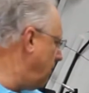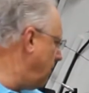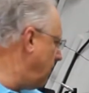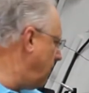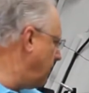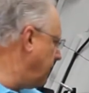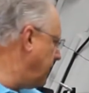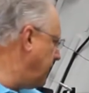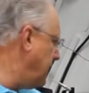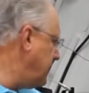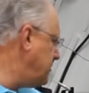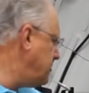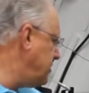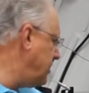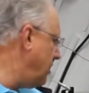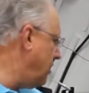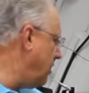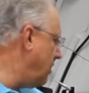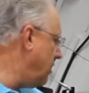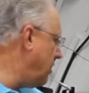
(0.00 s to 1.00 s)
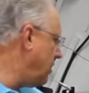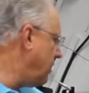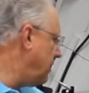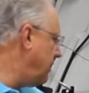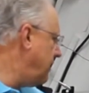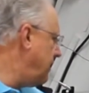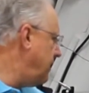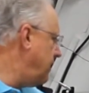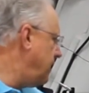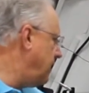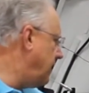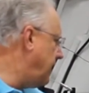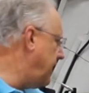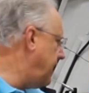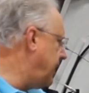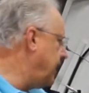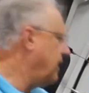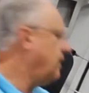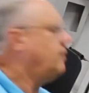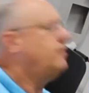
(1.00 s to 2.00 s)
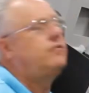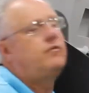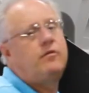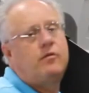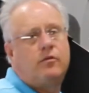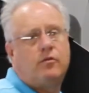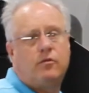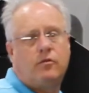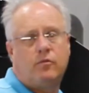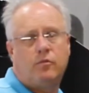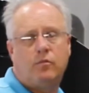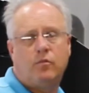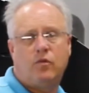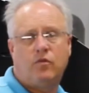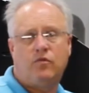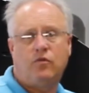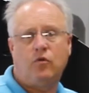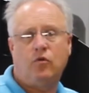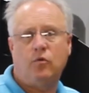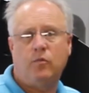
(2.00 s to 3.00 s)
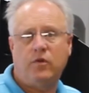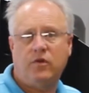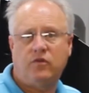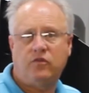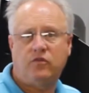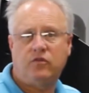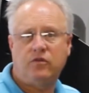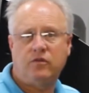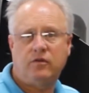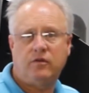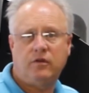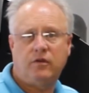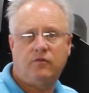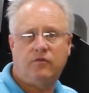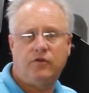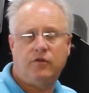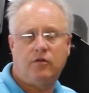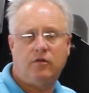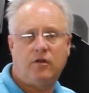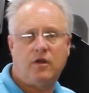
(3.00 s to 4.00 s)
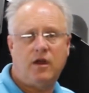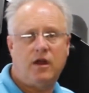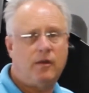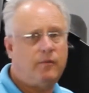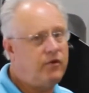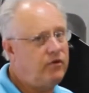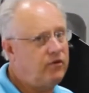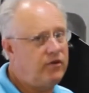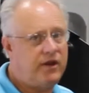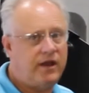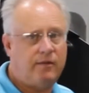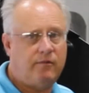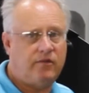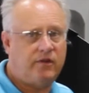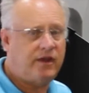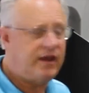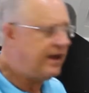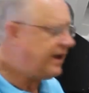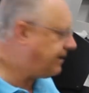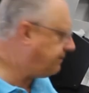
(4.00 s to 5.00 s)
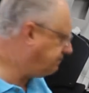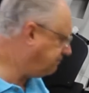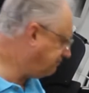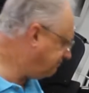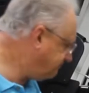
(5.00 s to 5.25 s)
on the EGR. Again, performance and fuel economy are the name of the game.